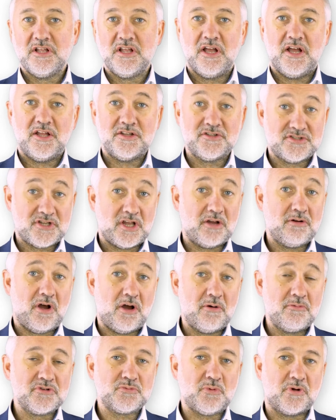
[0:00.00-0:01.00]
and
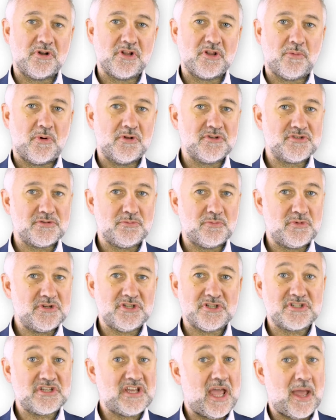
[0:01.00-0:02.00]
Zoho was one of the ones that we
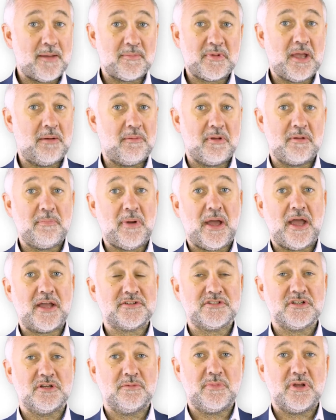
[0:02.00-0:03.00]
just kept coming back
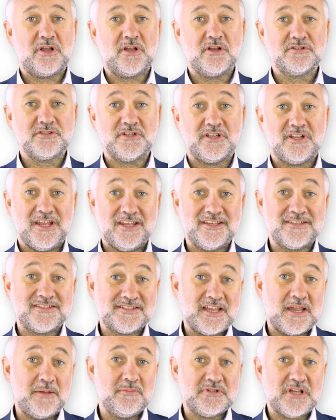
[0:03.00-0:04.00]
to because it
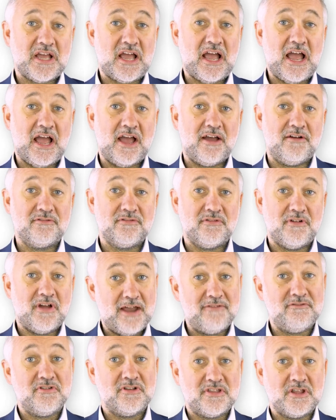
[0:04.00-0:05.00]
seemed to have
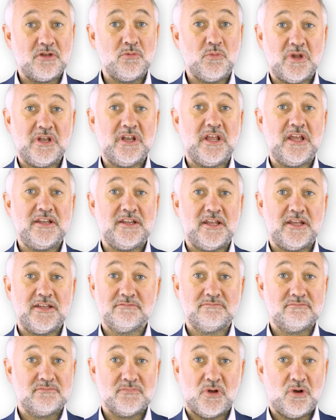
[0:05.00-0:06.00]
everything we needed
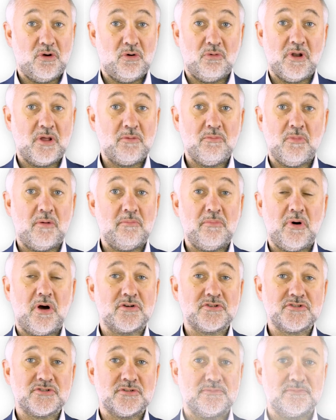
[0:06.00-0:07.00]
all in one
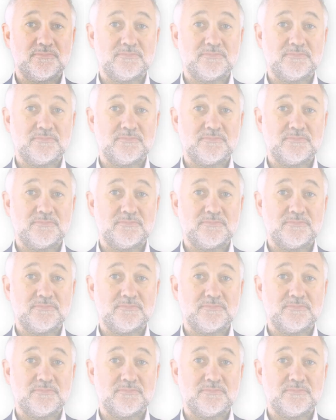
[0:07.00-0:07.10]
box.